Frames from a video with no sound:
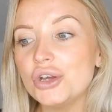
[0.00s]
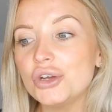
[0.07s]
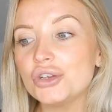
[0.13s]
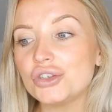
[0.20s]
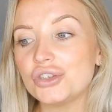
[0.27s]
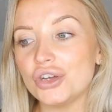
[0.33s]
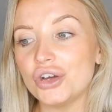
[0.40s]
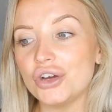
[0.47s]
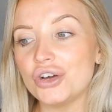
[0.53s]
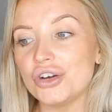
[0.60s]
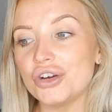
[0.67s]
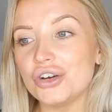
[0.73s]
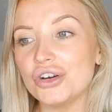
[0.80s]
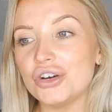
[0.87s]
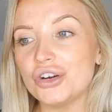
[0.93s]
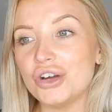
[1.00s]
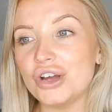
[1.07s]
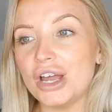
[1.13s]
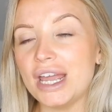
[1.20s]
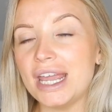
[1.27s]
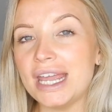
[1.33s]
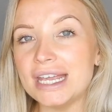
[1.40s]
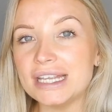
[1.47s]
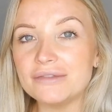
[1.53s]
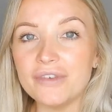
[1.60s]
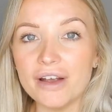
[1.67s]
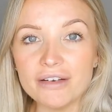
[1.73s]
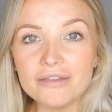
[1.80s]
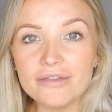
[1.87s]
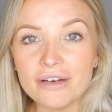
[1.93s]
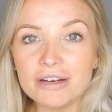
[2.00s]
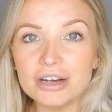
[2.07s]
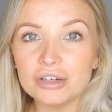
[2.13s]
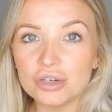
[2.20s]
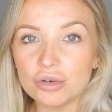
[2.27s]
So it is very, very